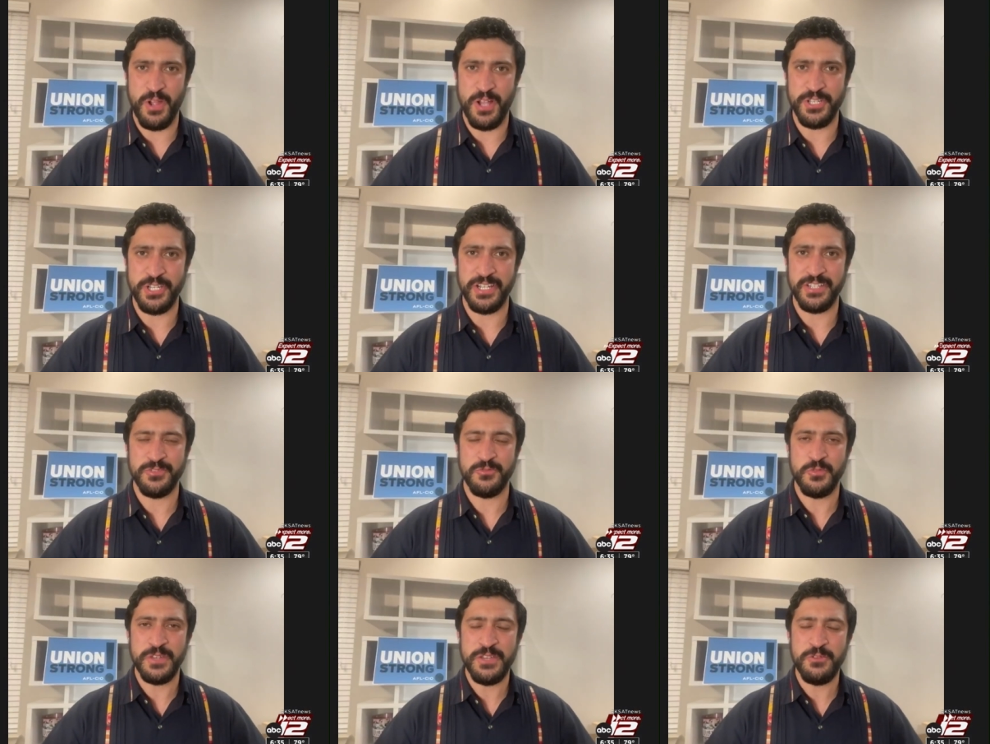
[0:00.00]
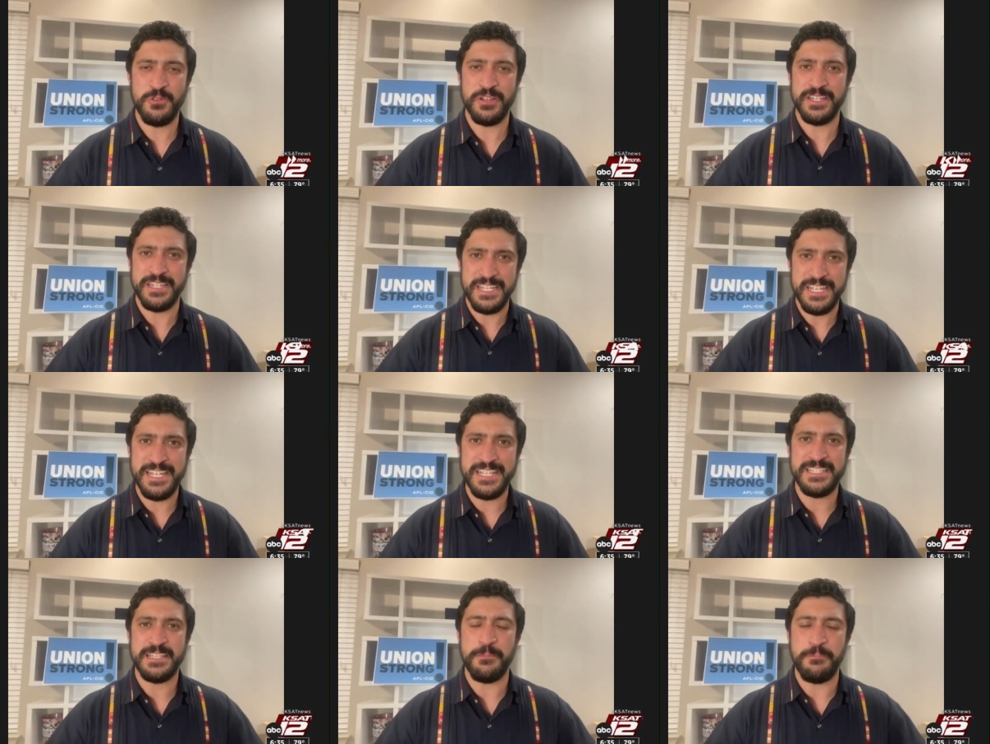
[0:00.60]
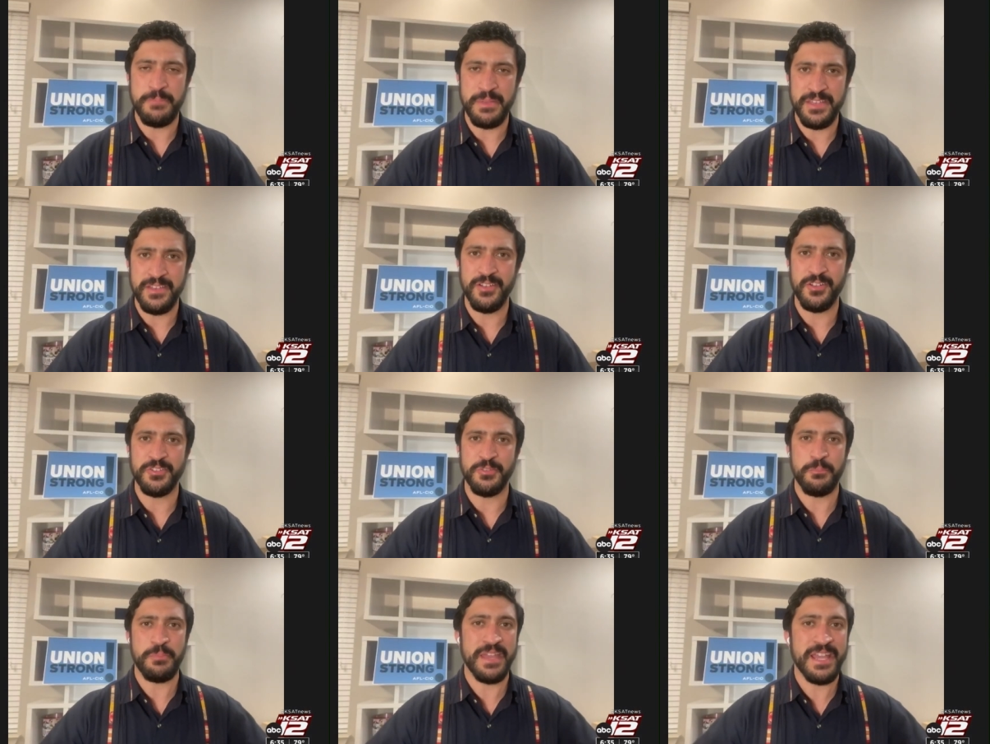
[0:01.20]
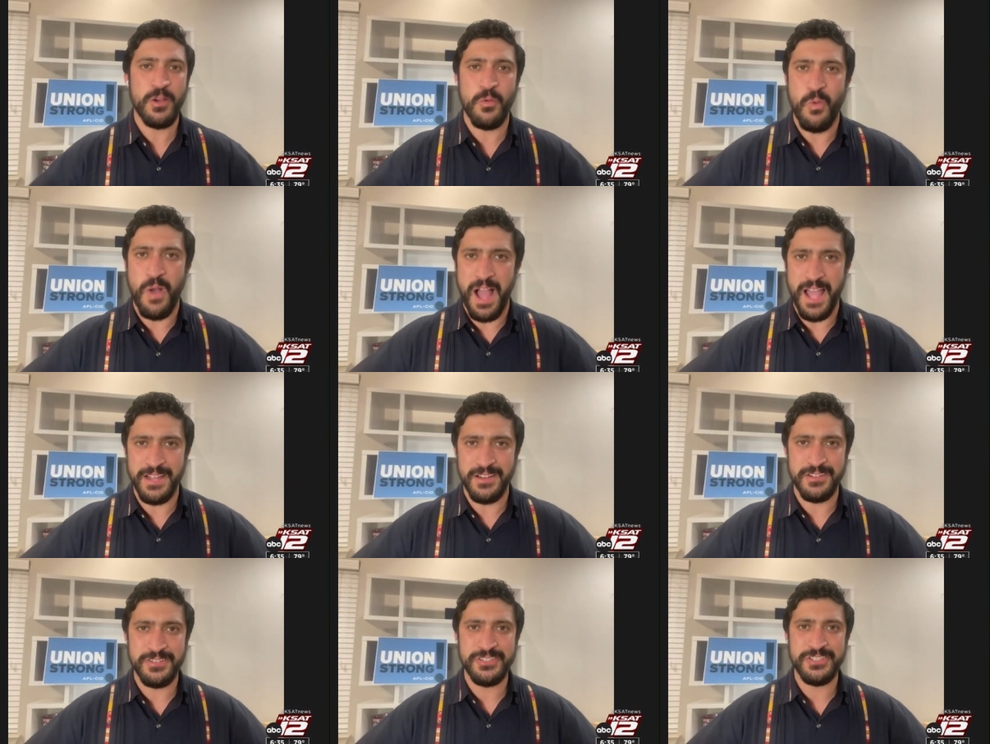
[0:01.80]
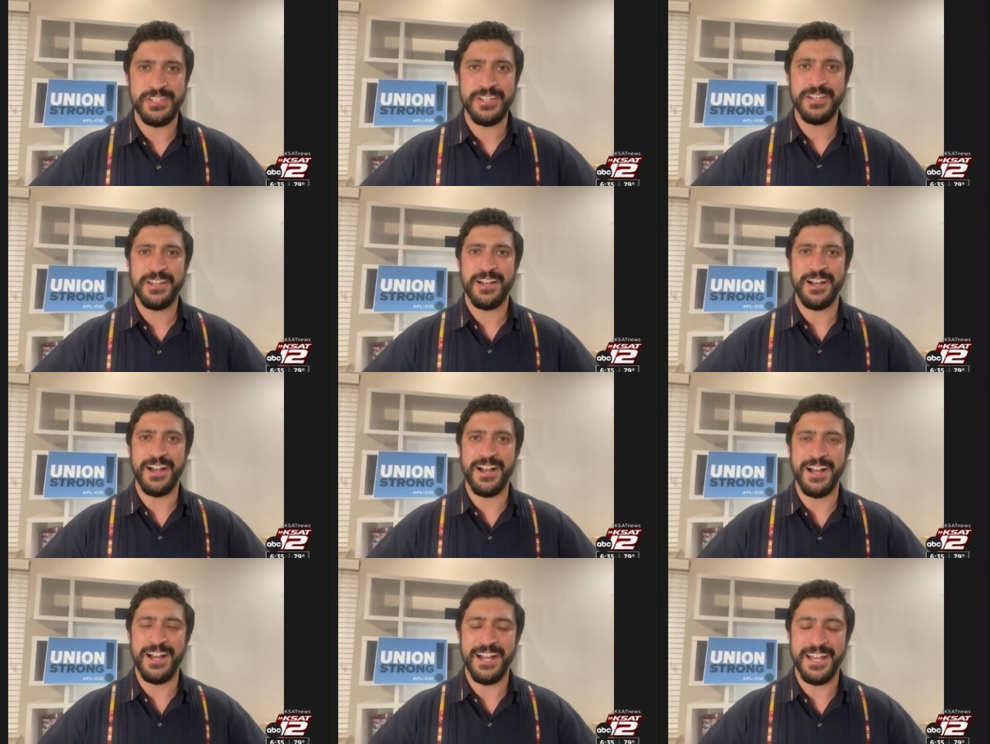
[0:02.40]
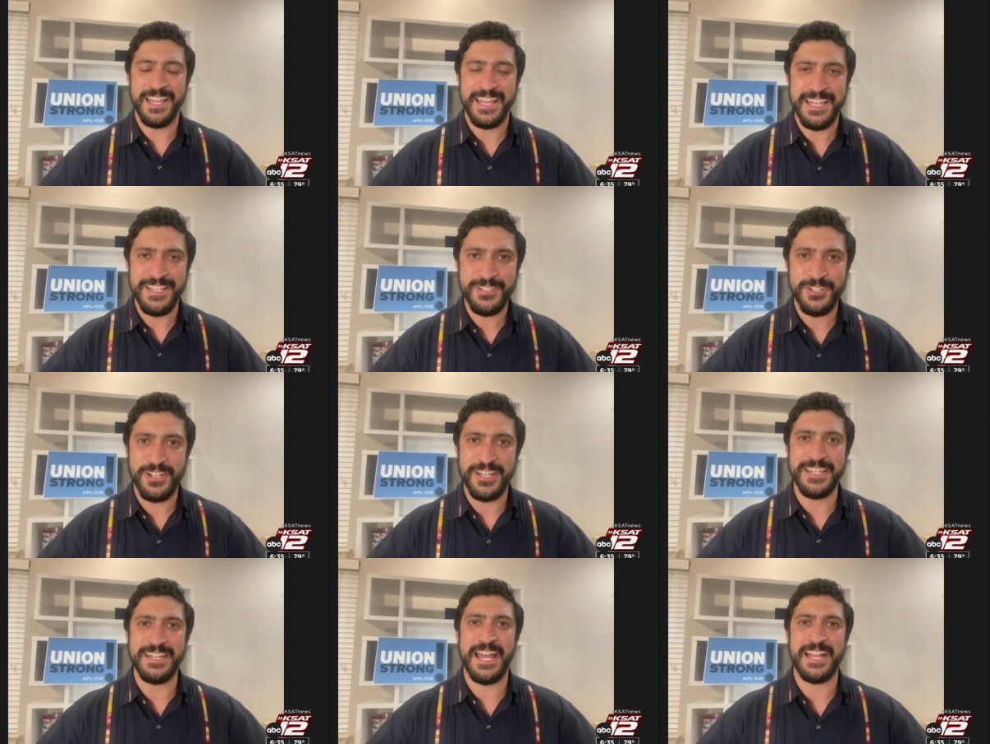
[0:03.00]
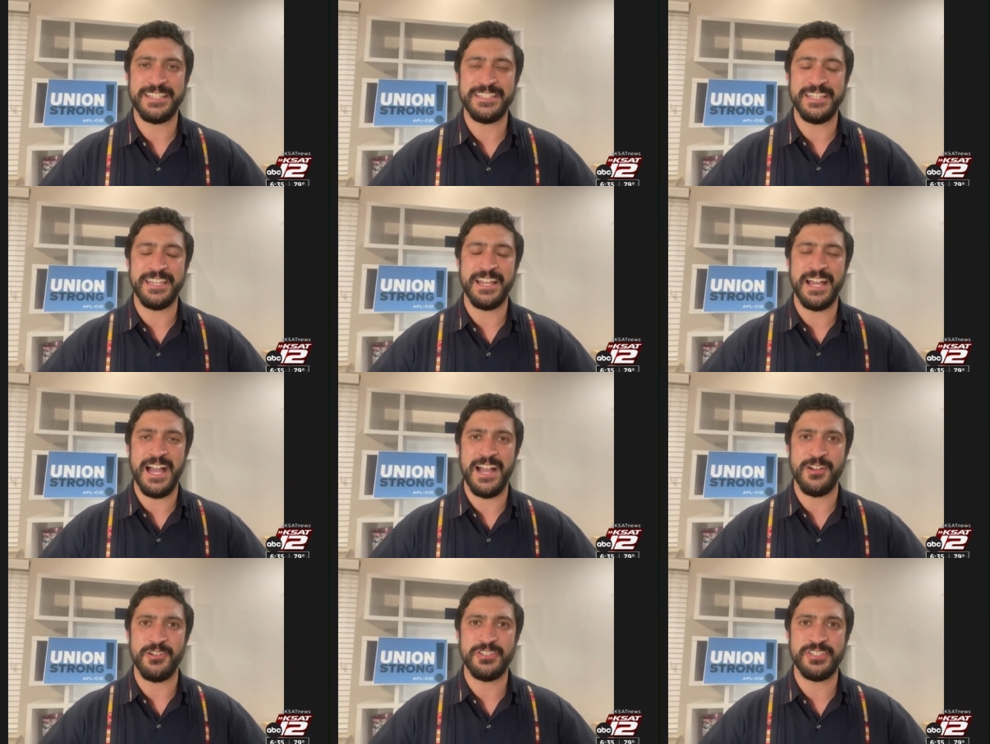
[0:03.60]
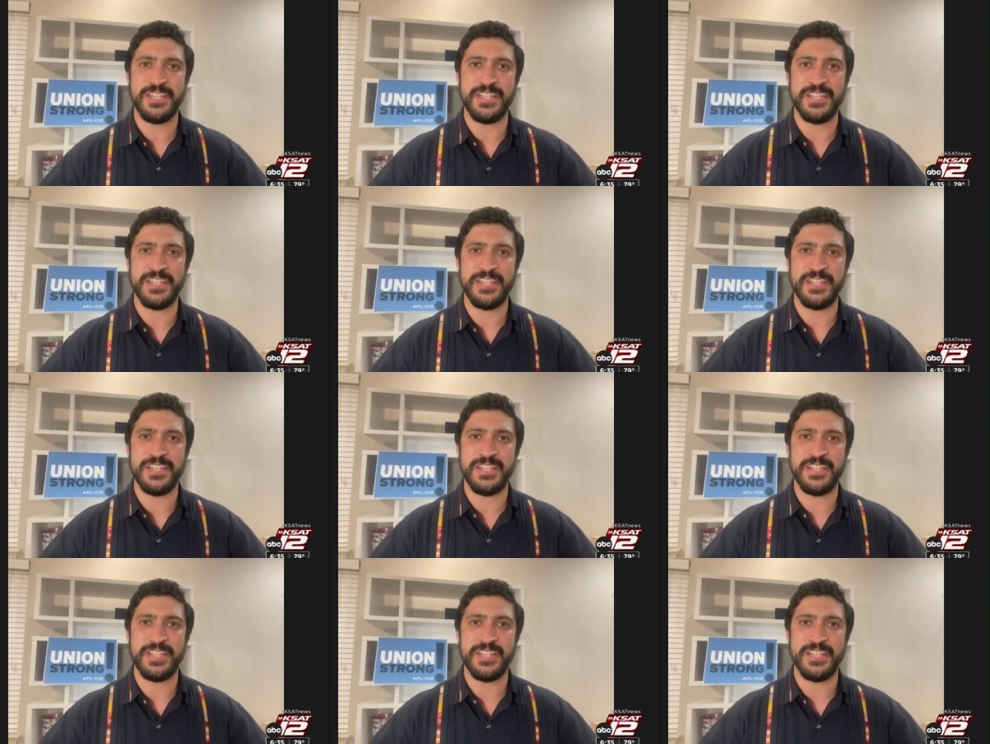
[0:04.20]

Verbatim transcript: project. We would need to build big wires uh, interconnecting our